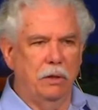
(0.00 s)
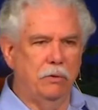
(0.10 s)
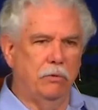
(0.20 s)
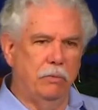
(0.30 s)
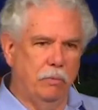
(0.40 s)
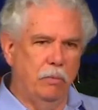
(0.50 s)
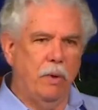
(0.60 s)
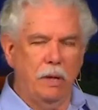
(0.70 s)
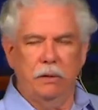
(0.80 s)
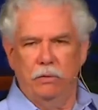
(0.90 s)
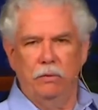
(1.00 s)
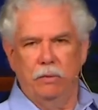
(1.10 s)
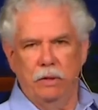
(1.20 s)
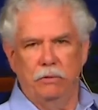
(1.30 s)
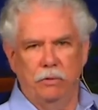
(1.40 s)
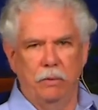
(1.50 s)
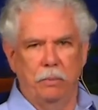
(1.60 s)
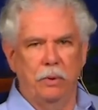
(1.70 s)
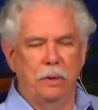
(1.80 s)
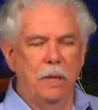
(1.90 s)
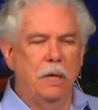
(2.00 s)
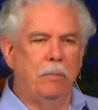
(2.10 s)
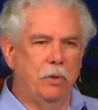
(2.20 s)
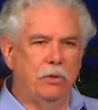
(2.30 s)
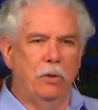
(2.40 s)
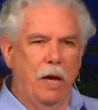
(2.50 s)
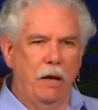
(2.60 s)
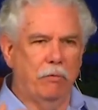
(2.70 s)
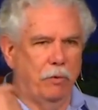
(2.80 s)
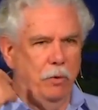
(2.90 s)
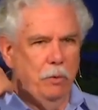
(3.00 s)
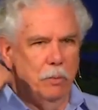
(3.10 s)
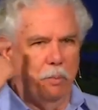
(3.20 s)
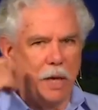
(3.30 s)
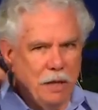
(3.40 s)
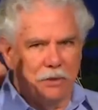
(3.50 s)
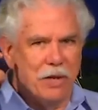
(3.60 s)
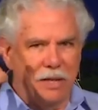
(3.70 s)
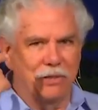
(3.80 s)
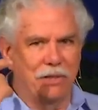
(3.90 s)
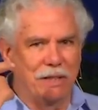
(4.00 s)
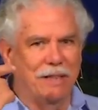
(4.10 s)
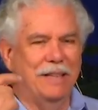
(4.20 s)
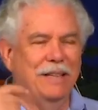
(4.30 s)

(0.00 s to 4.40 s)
It's relatively simple, but you have to pay attention.